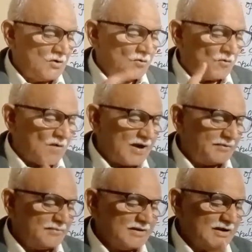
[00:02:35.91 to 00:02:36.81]

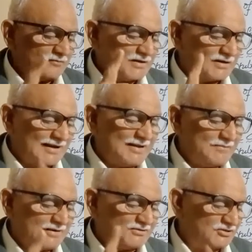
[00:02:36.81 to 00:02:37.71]
warming of the
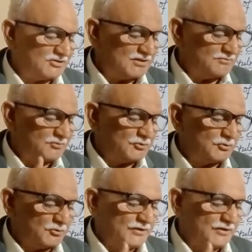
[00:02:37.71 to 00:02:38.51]
climate system due to